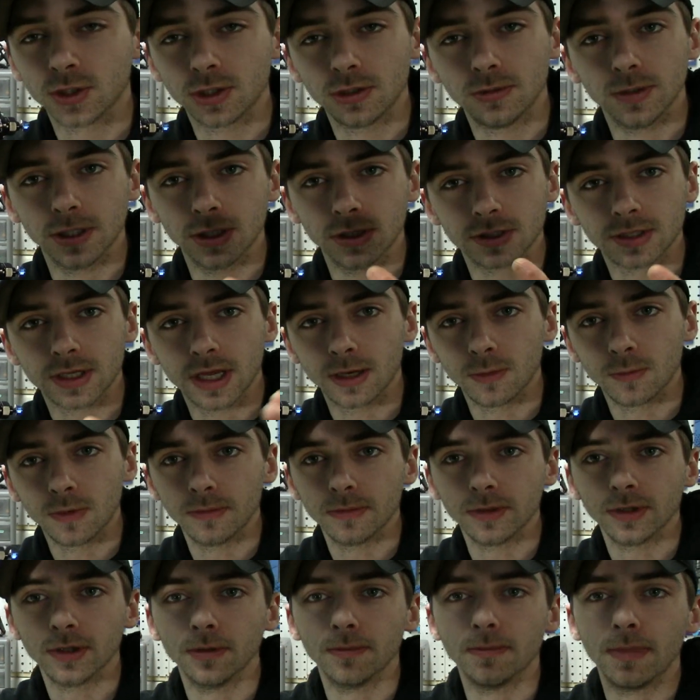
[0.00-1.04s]
Excuse me, just kind of
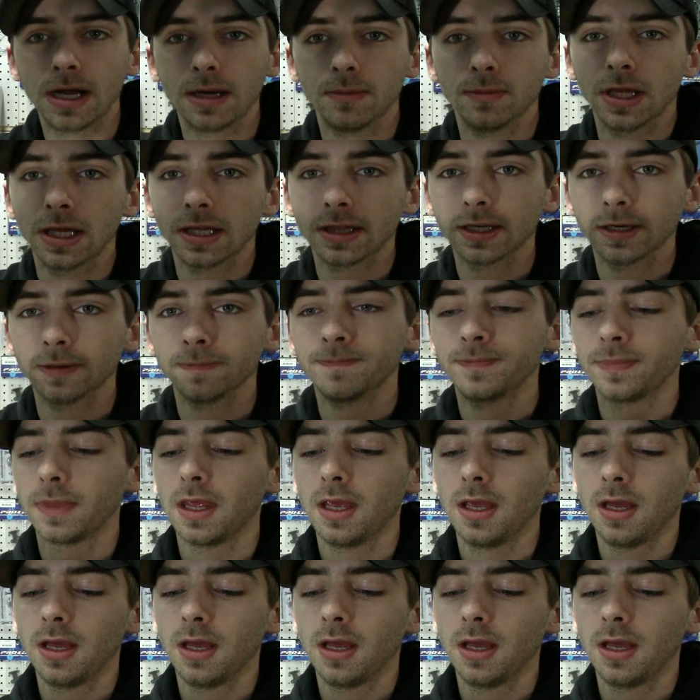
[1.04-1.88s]
went a little mind blank there.